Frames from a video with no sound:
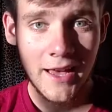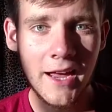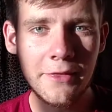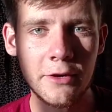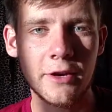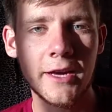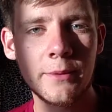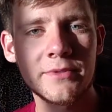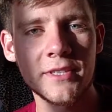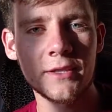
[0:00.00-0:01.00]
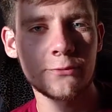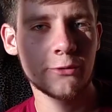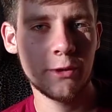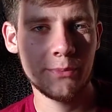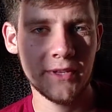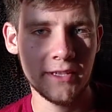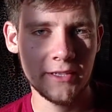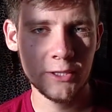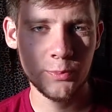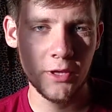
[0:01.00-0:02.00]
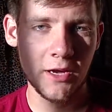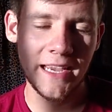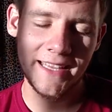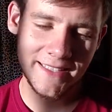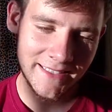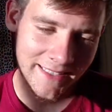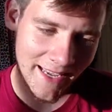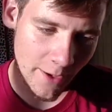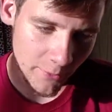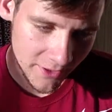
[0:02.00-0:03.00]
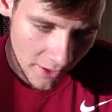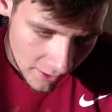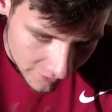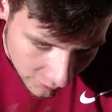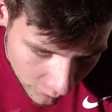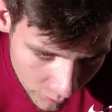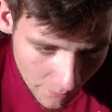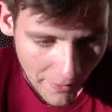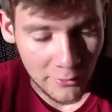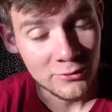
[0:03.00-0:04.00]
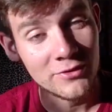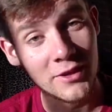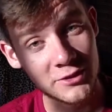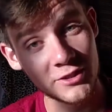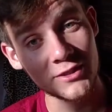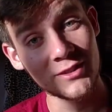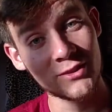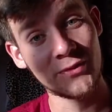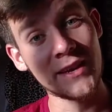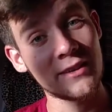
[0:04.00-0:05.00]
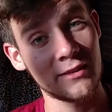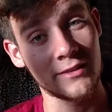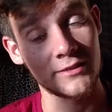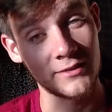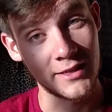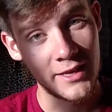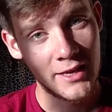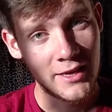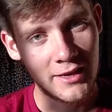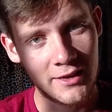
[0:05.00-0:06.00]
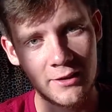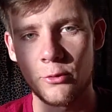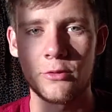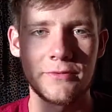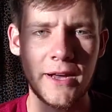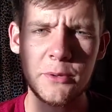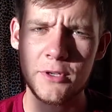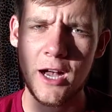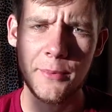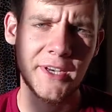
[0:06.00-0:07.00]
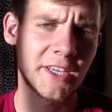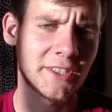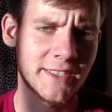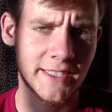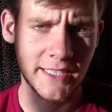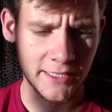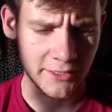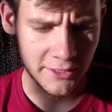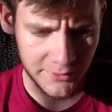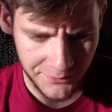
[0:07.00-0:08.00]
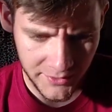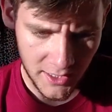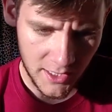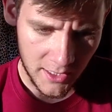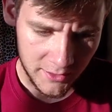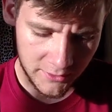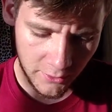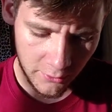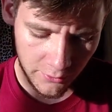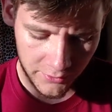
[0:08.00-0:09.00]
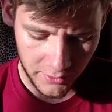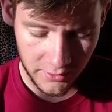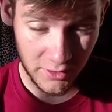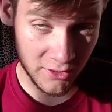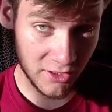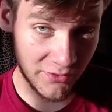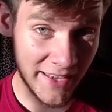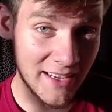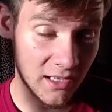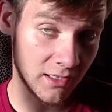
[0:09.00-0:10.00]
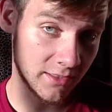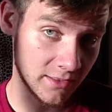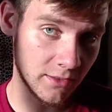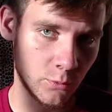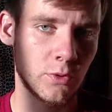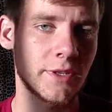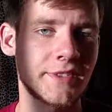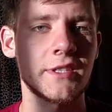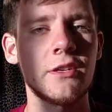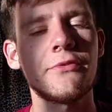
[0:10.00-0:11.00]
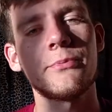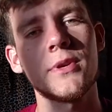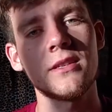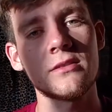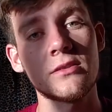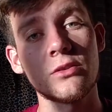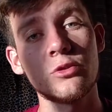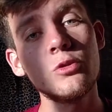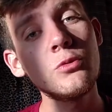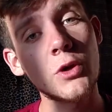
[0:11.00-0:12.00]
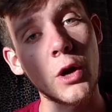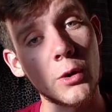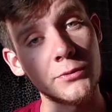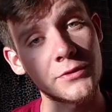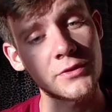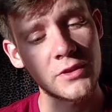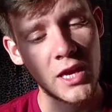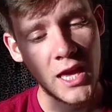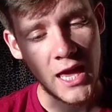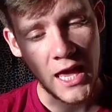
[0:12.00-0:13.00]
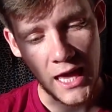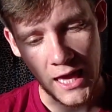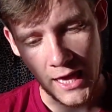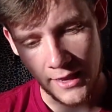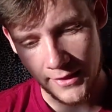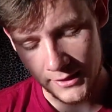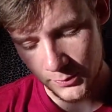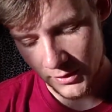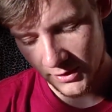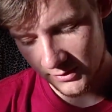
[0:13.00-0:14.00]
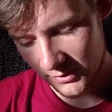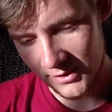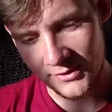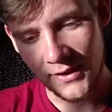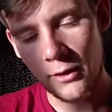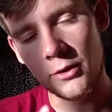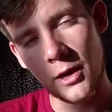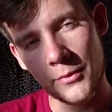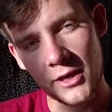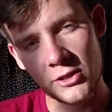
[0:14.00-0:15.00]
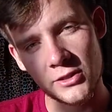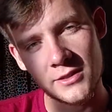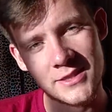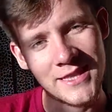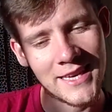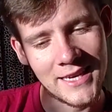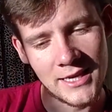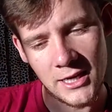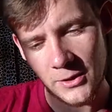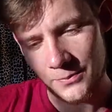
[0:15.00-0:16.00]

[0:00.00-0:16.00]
Hi there, I'm Sten from the Dutch blog, and today I want to talk to you about Dutch Tweeklanken, or vowel combinations in English. So the Dutch Tweeklanken, the word itself, means two tones. And that's because these vowel combinations, they